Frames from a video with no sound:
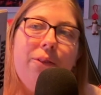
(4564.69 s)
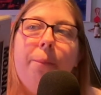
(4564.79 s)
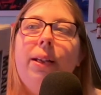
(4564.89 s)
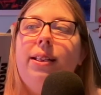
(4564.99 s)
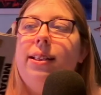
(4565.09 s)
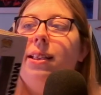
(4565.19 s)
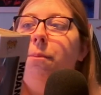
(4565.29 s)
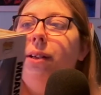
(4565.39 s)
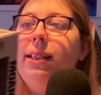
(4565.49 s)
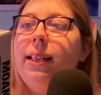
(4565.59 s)
from the Disney
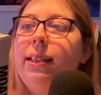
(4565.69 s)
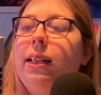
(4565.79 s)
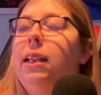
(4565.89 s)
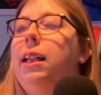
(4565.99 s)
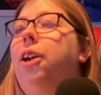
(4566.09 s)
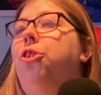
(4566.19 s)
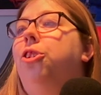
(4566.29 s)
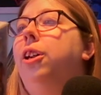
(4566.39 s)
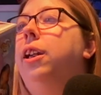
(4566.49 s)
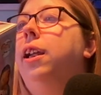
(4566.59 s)
Princess
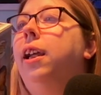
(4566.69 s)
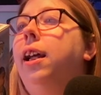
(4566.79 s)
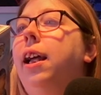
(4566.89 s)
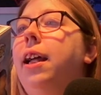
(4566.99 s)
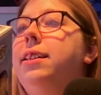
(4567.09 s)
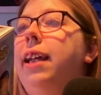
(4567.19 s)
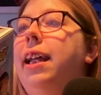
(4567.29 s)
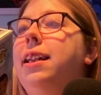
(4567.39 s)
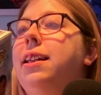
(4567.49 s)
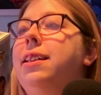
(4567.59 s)
Collection,
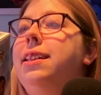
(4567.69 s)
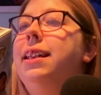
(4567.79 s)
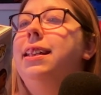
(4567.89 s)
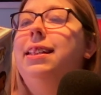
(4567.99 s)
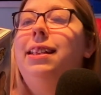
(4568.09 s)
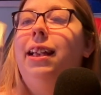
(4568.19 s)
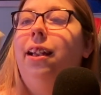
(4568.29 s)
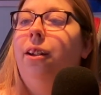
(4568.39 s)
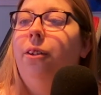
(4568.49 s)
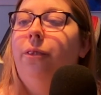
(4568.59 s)

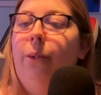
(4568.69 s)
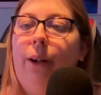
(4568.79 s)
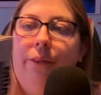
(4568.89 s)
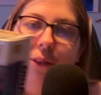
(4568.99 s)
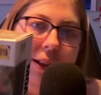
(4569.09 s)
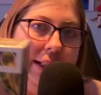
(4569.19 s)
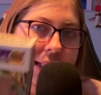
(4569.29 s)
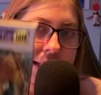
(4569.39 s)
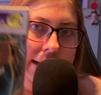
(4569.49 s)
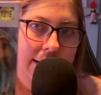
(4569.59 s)
1016 for reference.